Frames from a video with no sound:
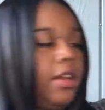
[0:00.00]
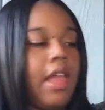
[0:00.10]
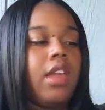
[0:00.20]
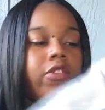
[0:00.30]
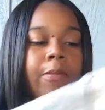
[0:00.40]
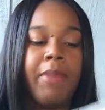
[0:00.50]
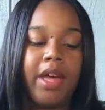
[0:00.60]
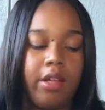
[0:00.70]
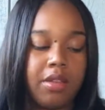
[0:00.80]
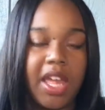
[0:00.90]
Next from
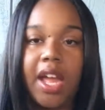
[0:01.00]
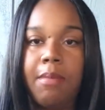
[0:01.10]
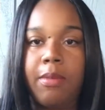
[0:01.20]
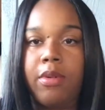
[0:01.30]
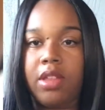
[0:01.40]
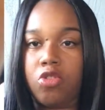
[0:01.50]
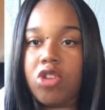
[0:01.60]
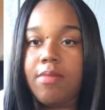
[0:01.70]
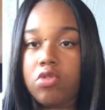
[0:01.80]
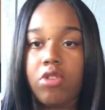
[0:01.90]
Bealls, I got, remember the
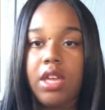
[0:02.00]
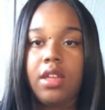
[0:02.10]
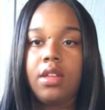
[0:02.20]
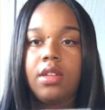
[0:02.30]
striped string,